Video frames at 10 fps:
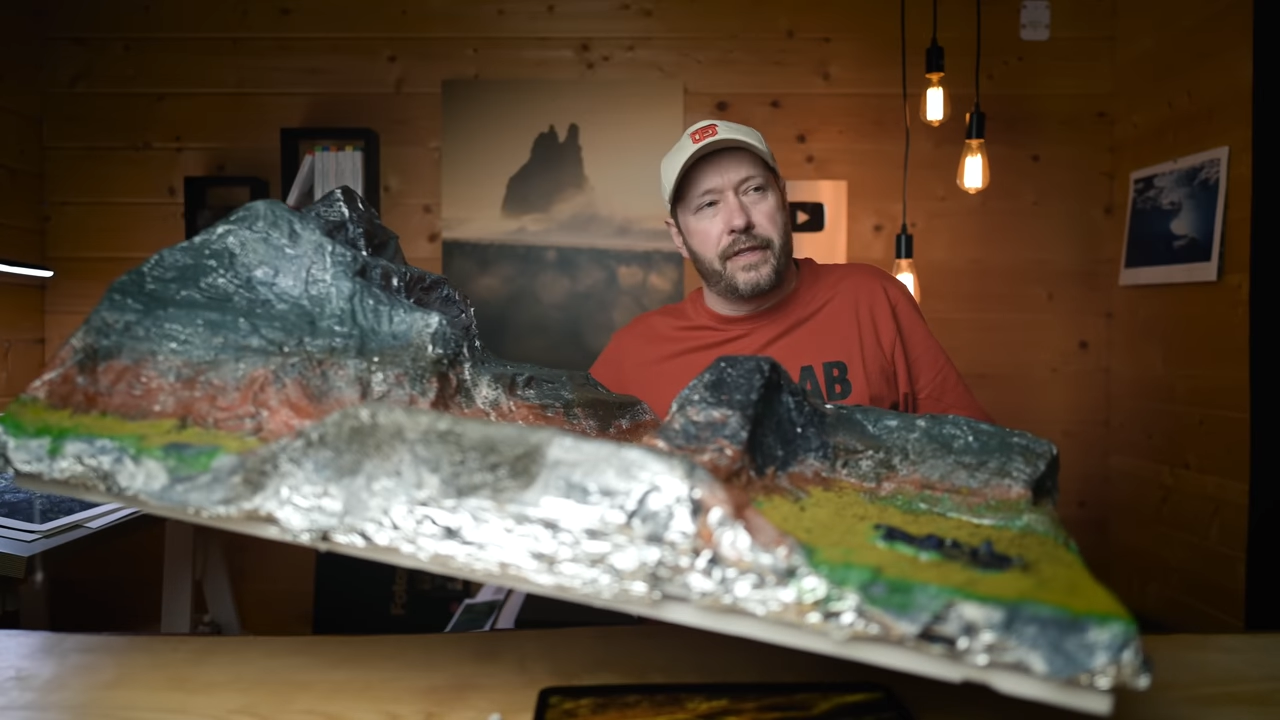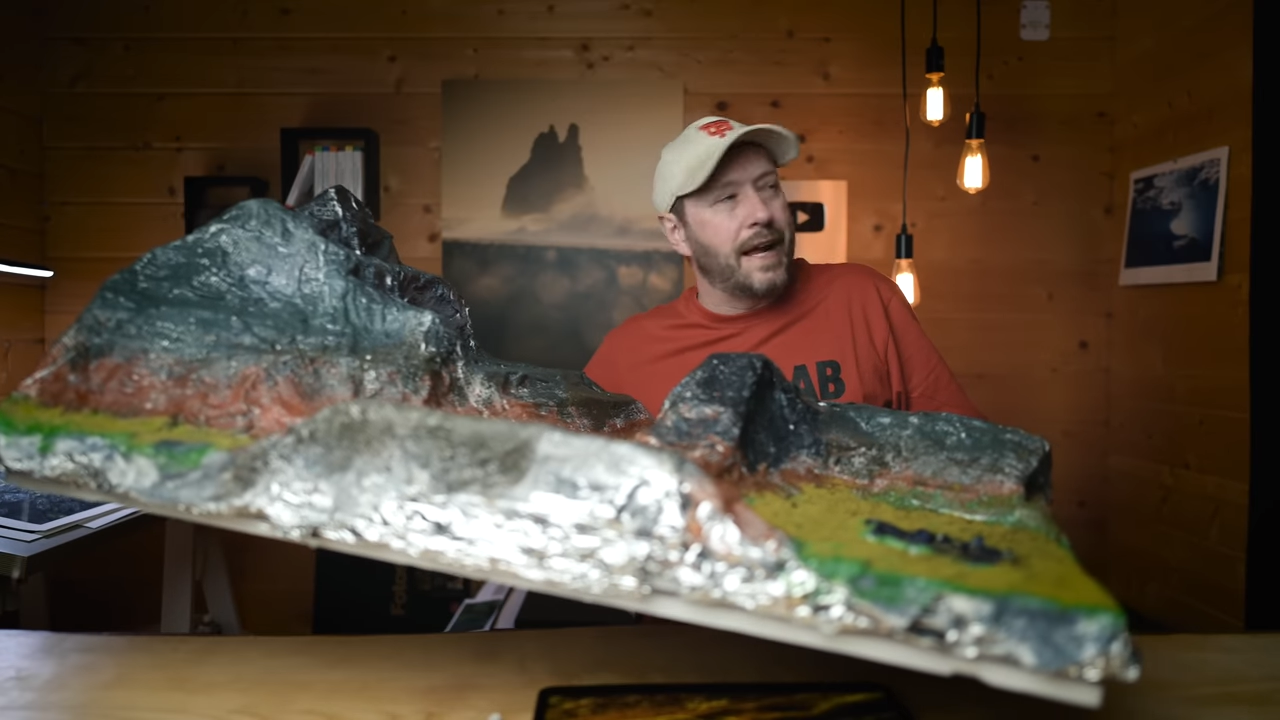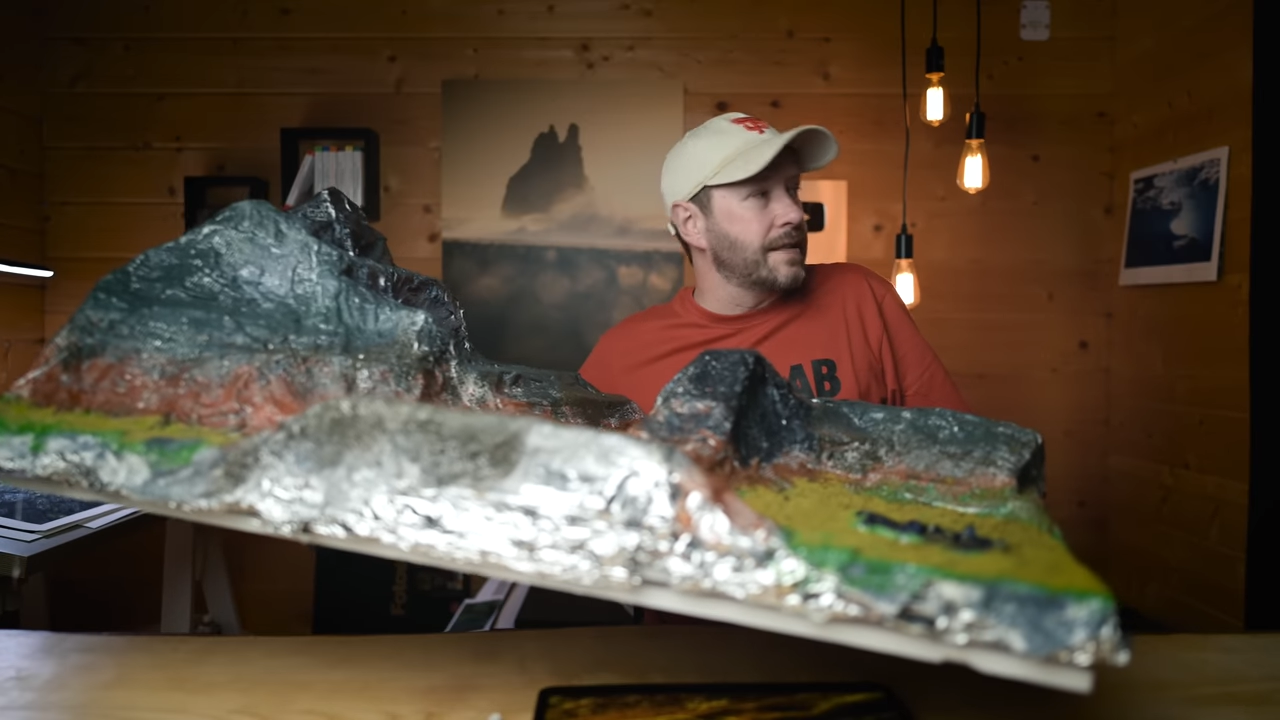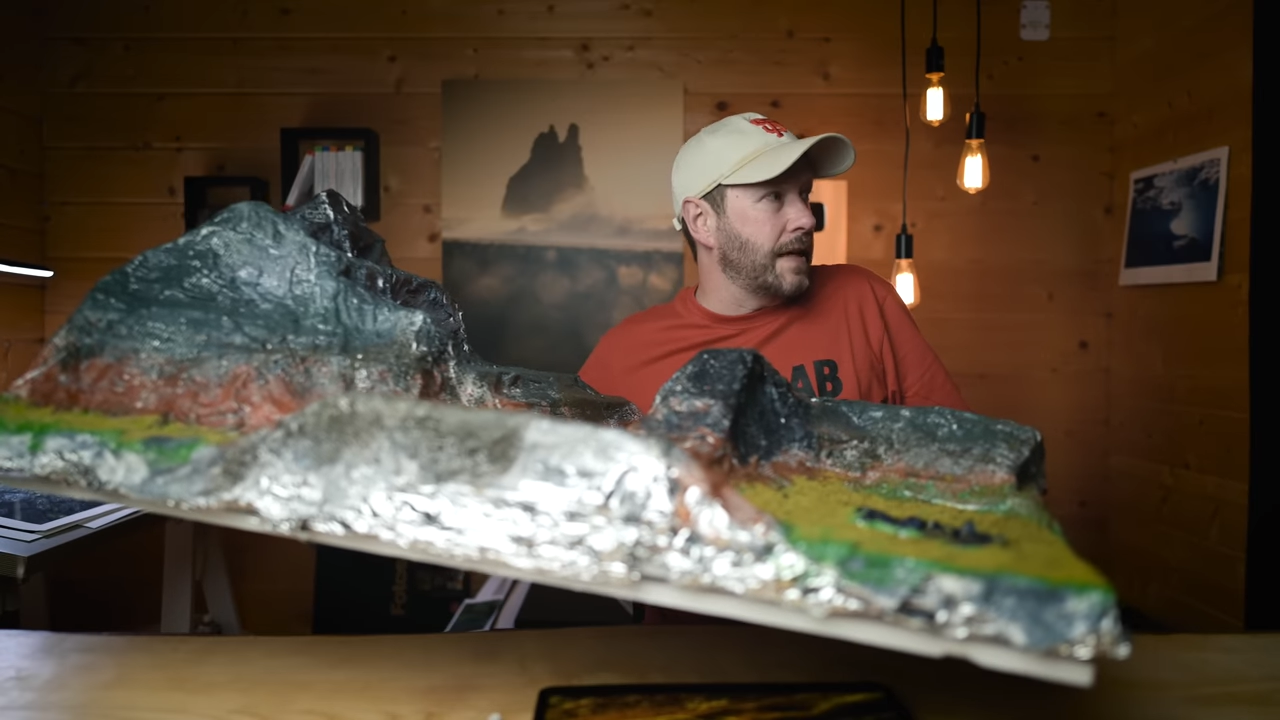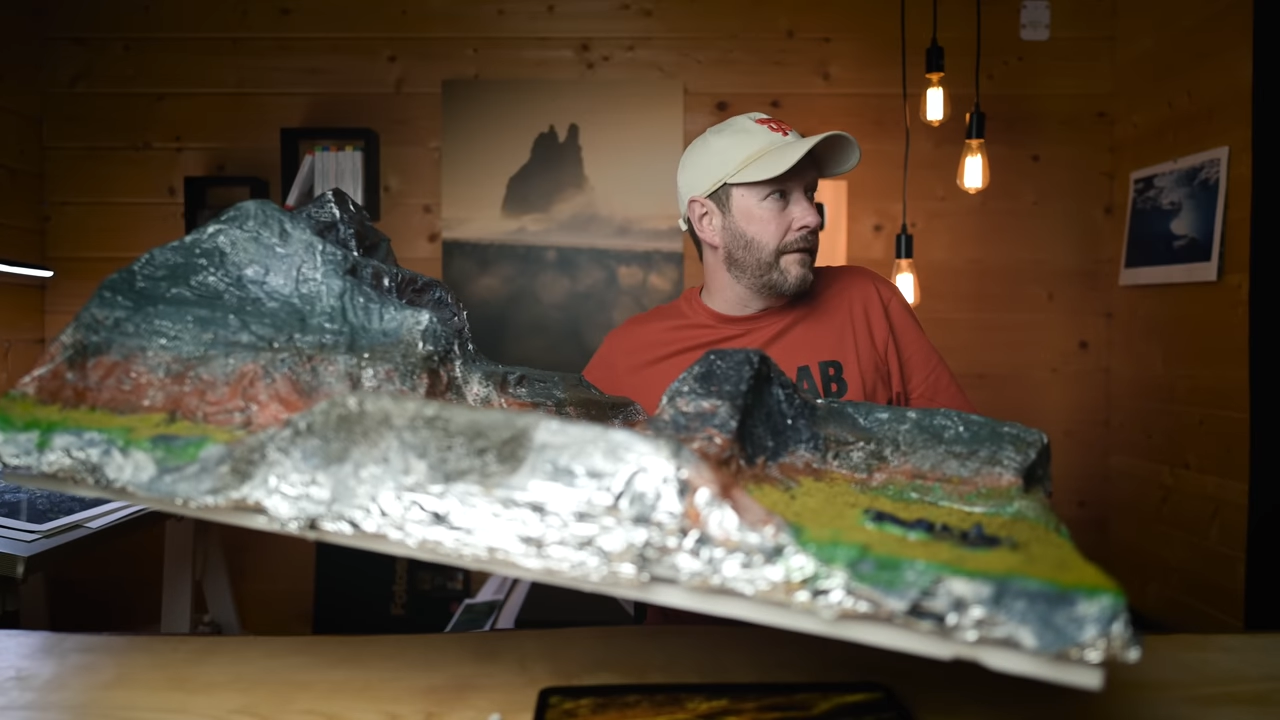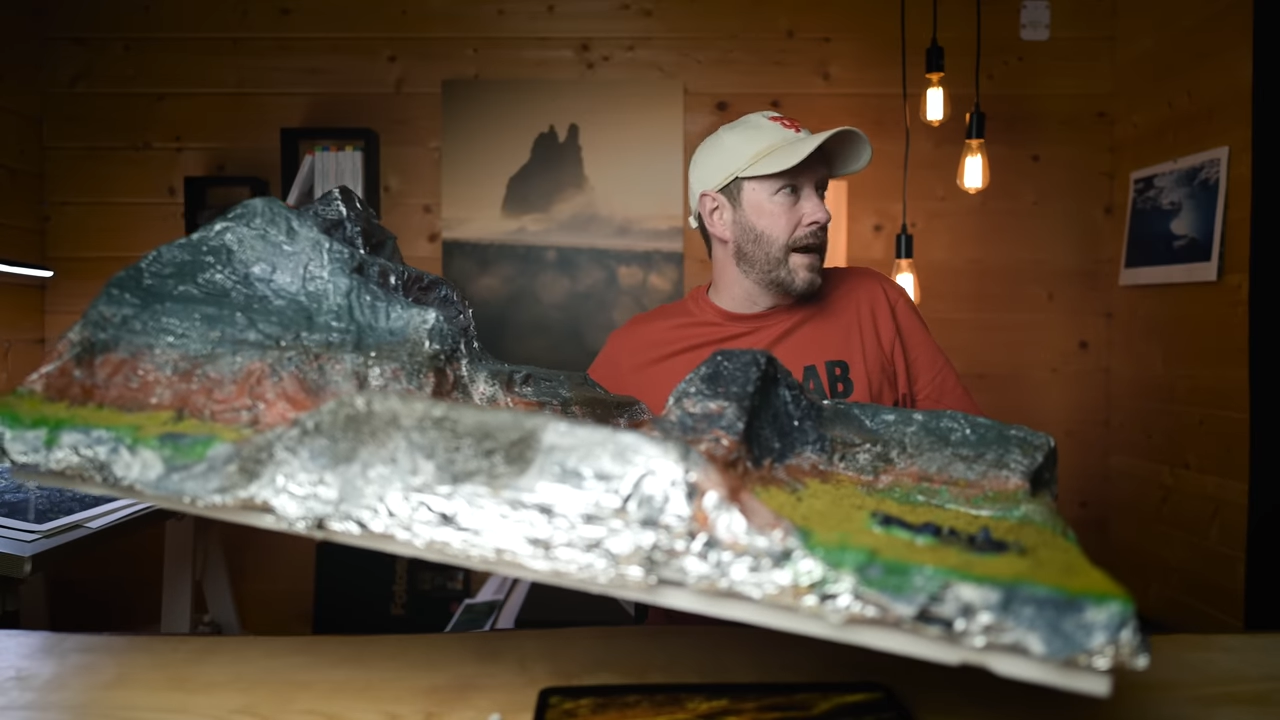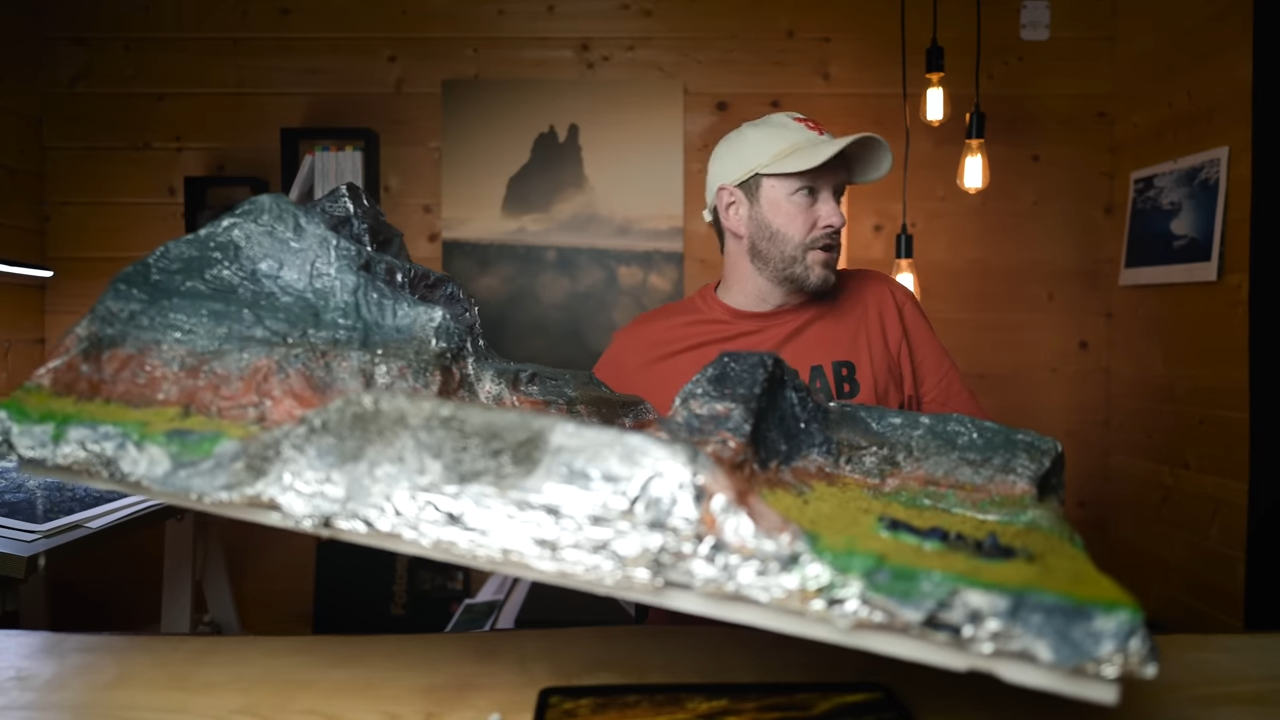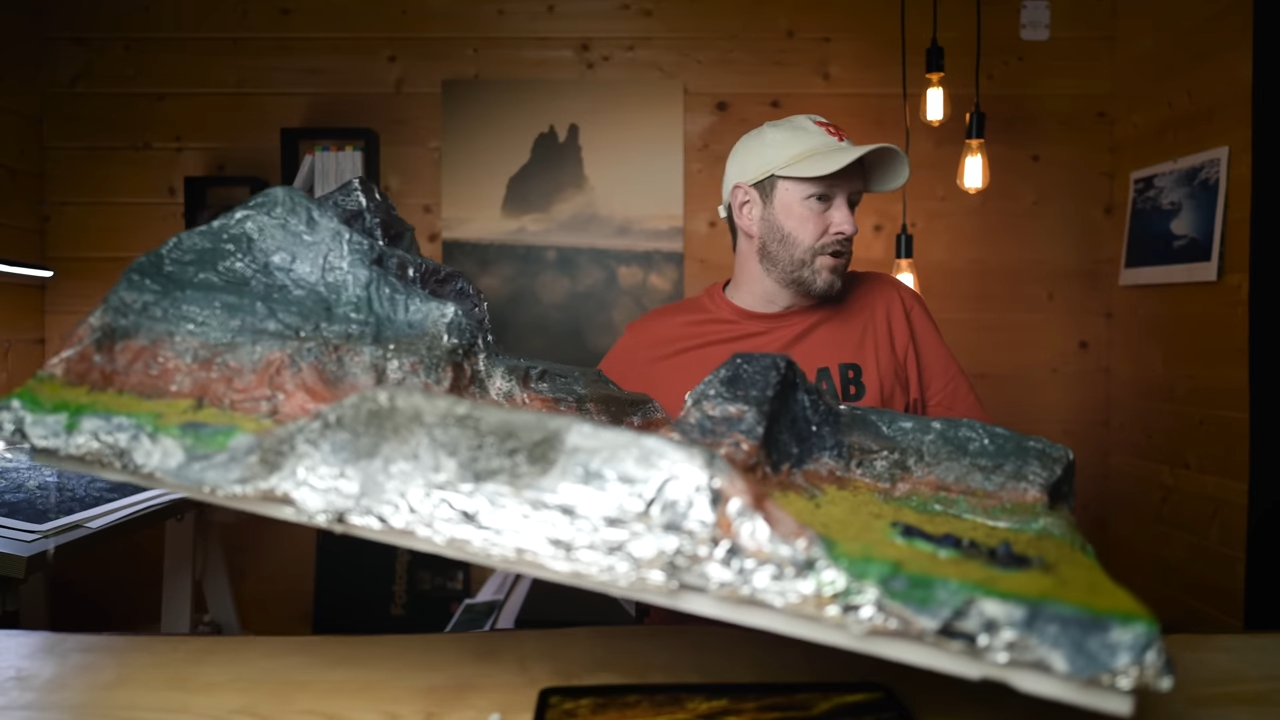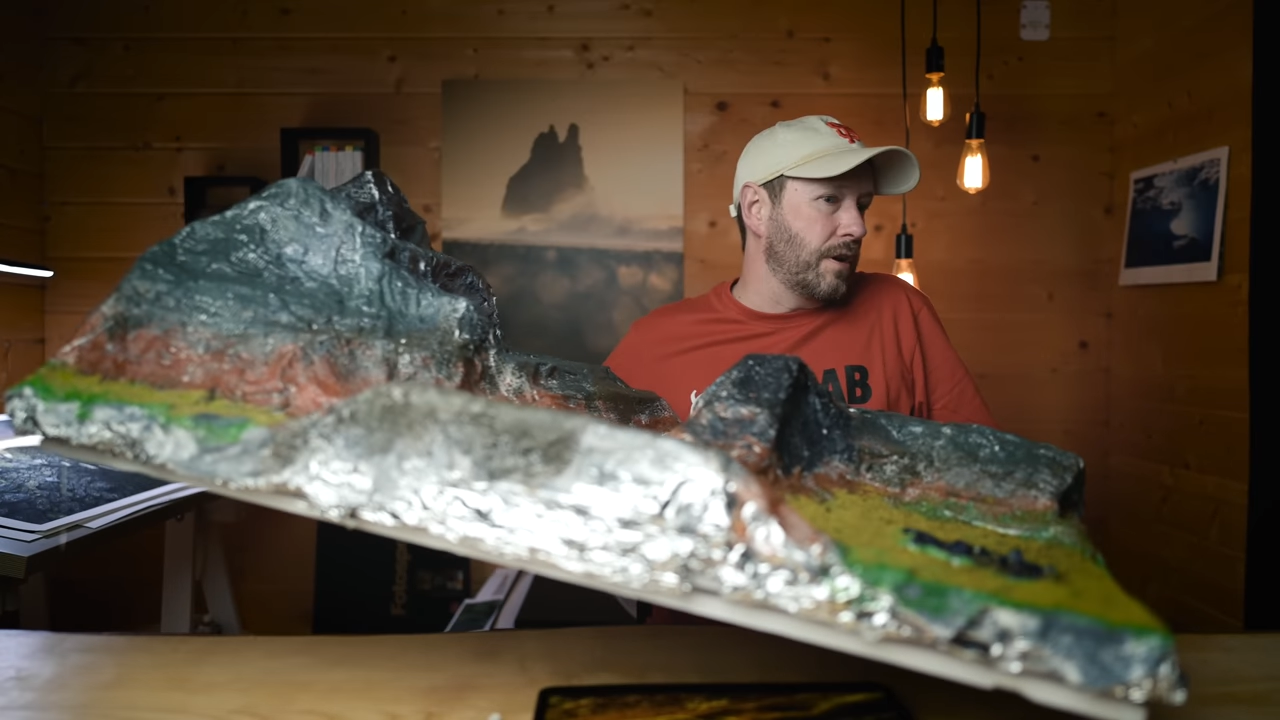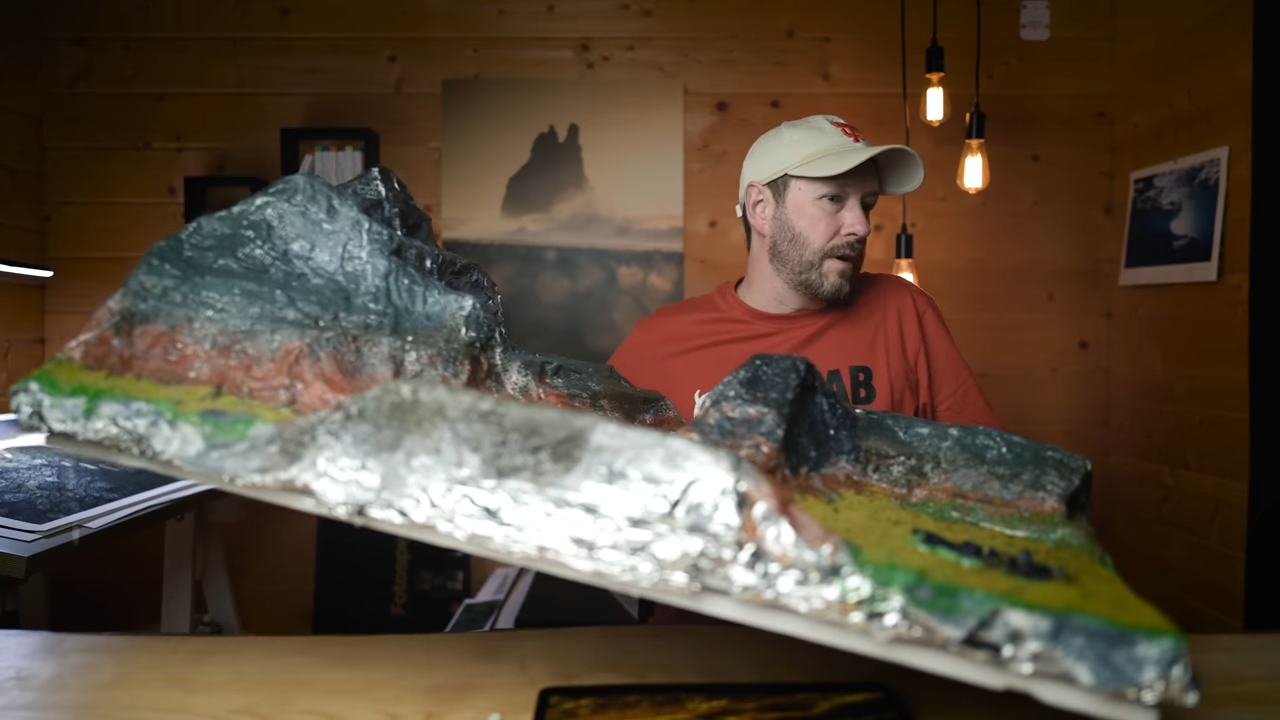that
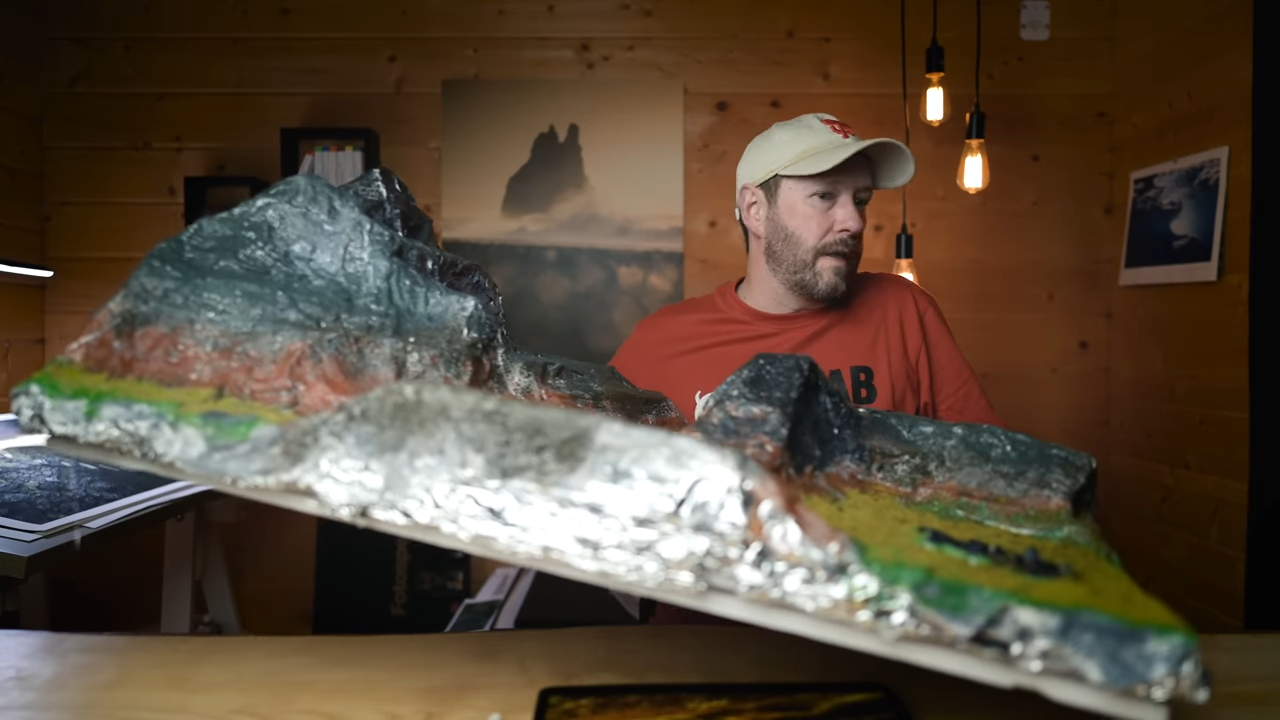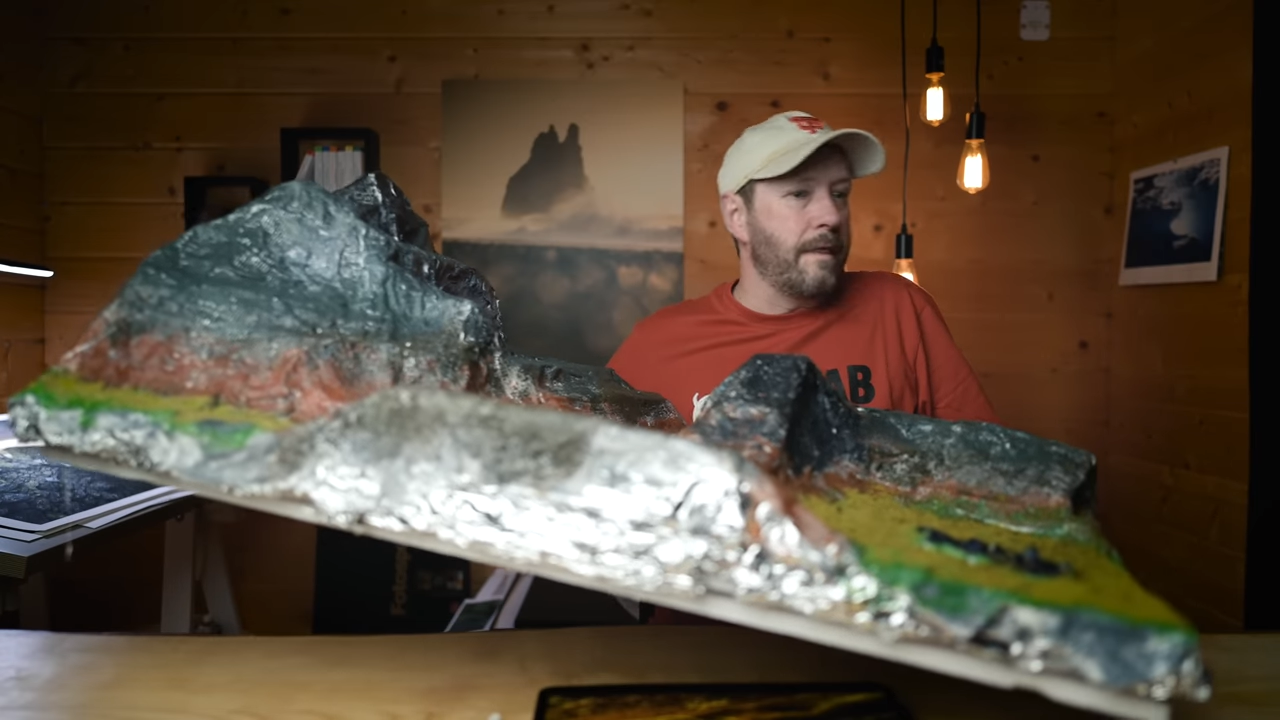direction